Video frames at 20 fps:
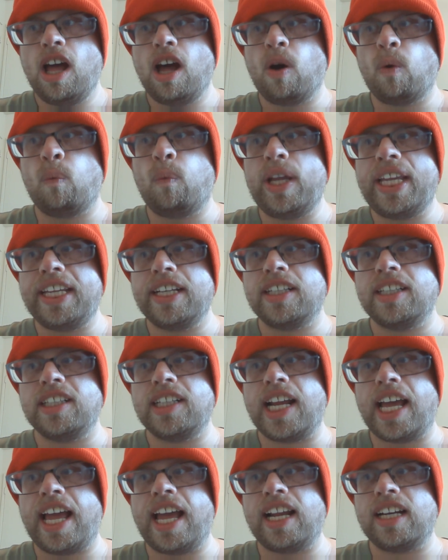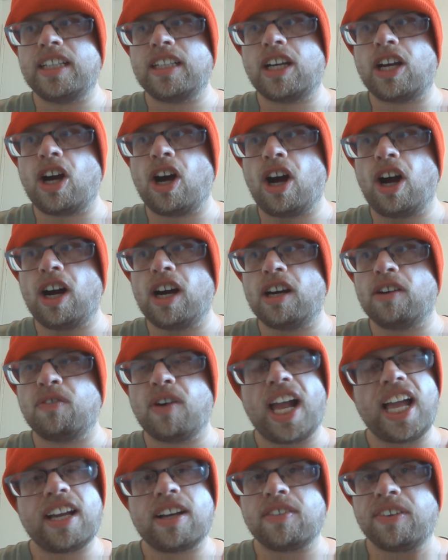weird and car
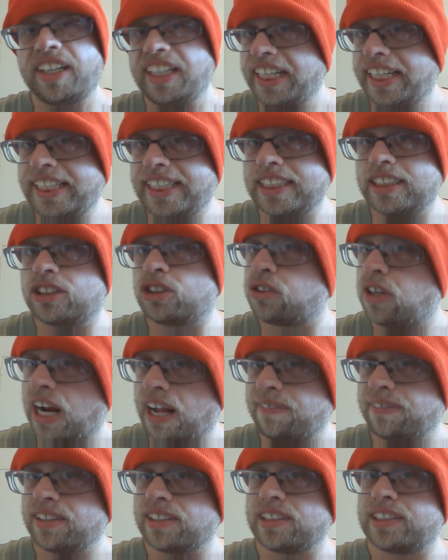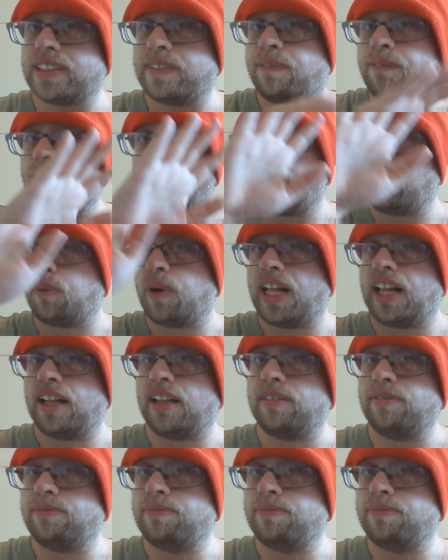wreck related travels. Farewell.